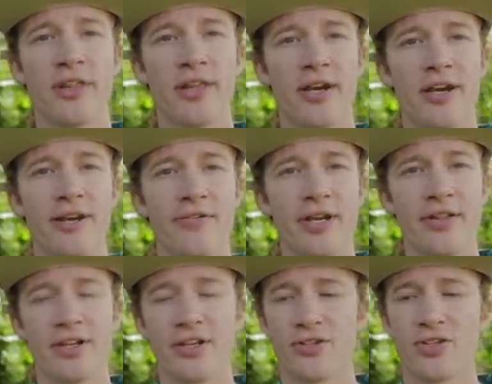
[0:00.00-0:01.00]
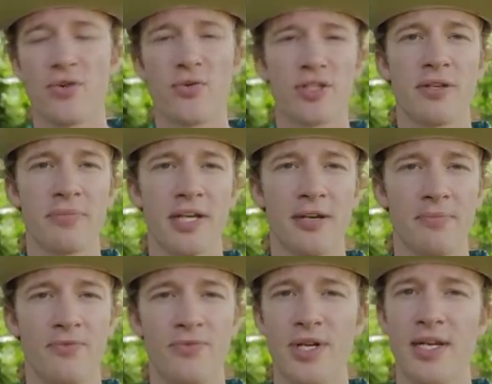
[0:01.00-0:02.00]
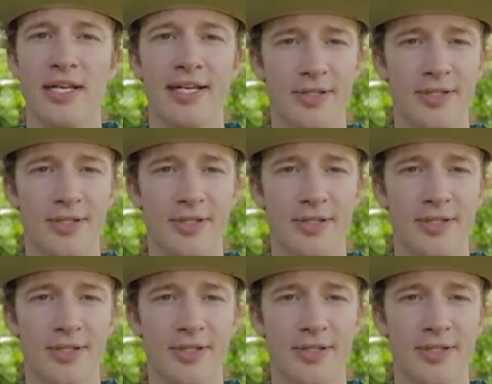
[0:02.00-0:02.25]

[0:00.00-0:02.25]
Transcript: in that area. That is always something I'm really